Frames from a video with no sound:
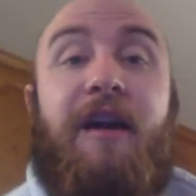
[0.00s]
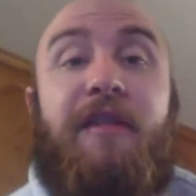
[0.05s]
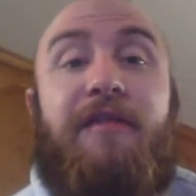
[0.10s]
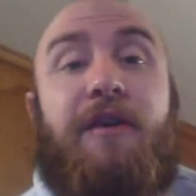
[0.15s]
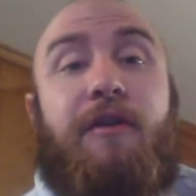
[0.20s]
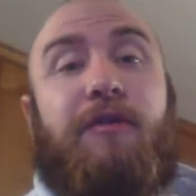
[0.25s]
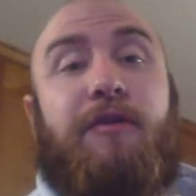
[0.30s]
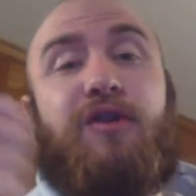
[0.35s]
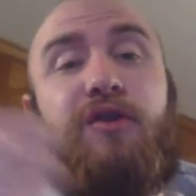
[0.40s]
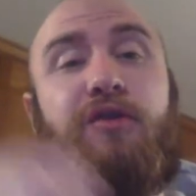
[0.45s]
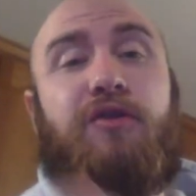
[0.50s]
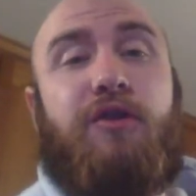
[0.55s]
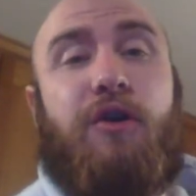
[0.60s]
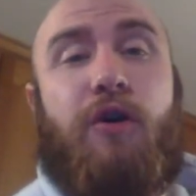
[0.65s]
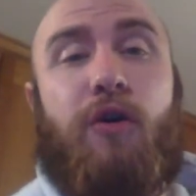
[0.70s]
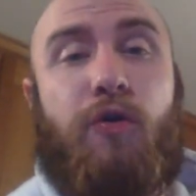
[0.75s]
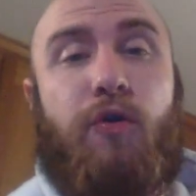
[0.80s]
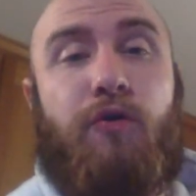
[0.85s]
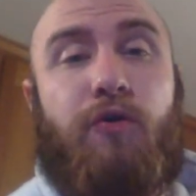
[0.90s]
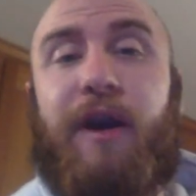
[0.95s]
there is
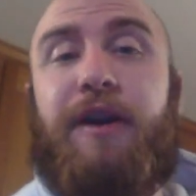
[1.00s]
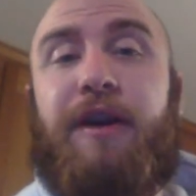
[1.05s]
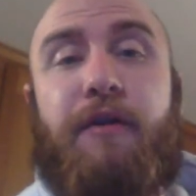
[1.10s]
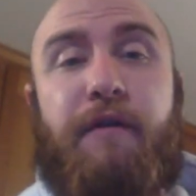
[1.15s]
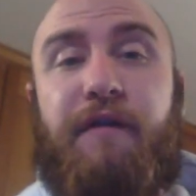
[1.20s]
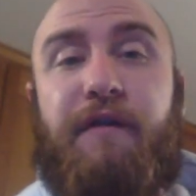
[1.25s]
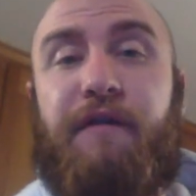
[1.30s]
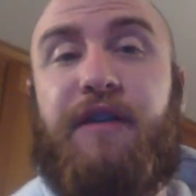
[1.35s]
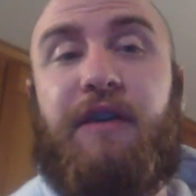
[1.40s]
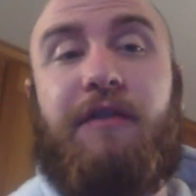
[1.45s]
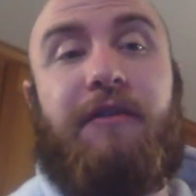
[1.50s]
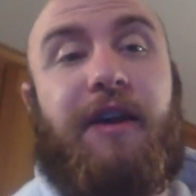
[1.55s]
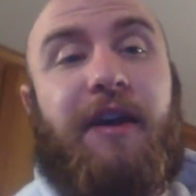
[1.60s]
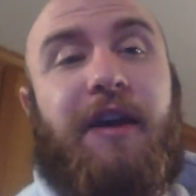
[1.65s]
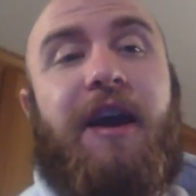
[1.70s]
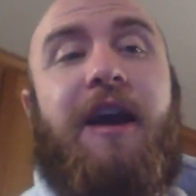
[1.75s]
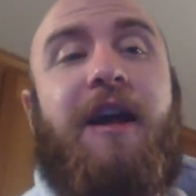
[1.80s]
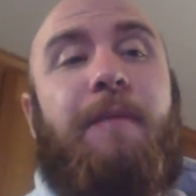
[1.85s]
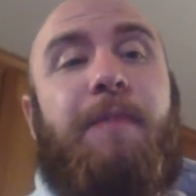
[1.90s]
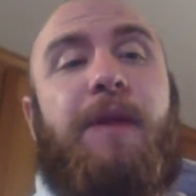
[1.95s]
no greater
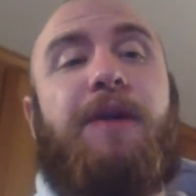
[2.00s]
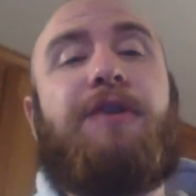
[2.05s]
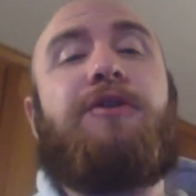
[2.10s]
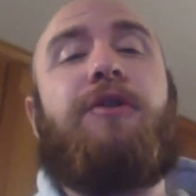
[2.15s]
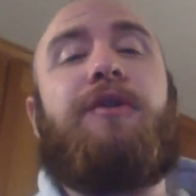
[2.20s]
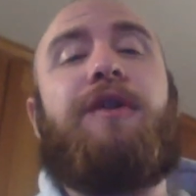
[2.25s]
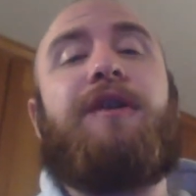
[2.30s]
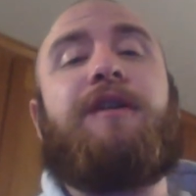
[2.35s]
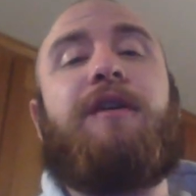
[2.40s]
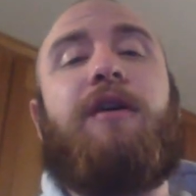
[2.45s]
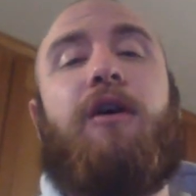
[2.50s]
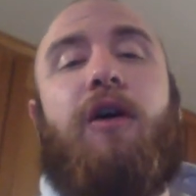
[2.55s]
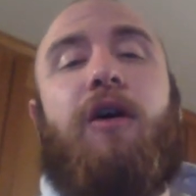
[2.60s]
feeling than turning